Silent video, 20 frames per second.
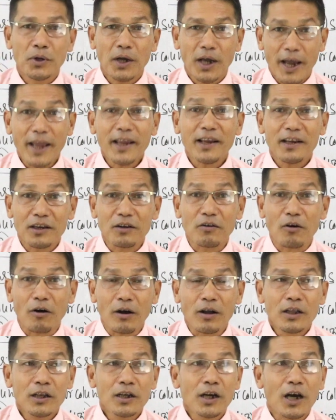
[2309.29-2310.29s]

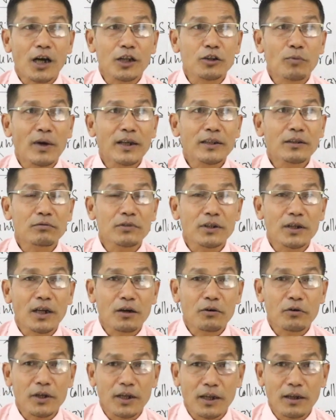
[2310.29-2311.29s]
Higaniko, at the mind of the
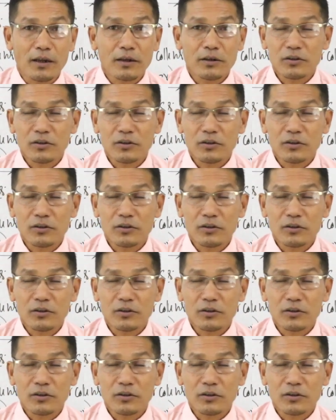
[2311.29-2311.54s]
Nakogi,